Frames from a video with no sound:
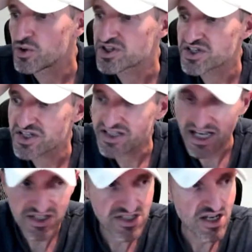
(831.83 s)
which is his
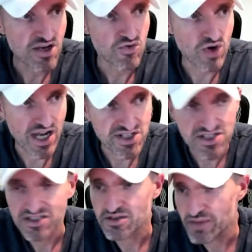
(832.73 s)
next
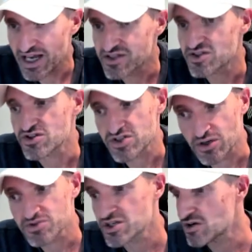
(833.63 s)
rising demand
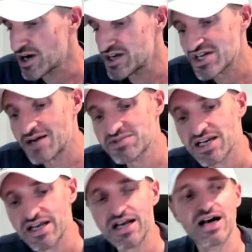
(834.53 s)
zone. So great job
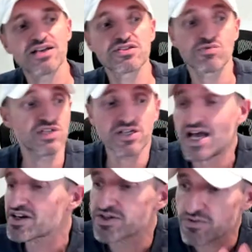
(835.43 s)
today, guys. Really good
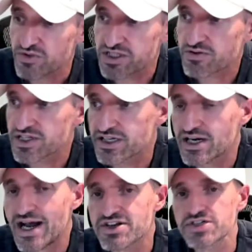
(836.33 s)
action. Really, really
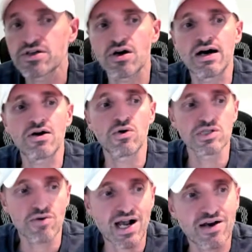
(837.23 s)
good action uh,
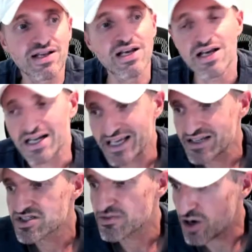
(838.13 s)
all around.
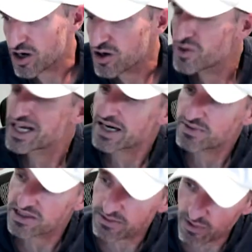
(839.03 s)
Again, tomorrow we got to
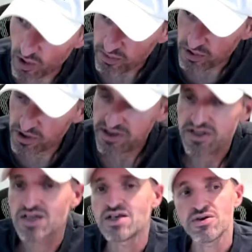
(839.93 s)
be a little bit more
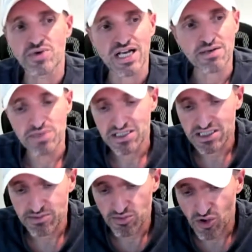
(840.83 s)
prudent. We got to be a
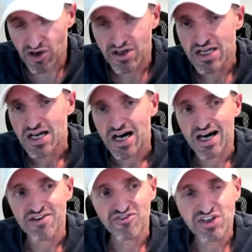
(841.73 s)
little bit more uh,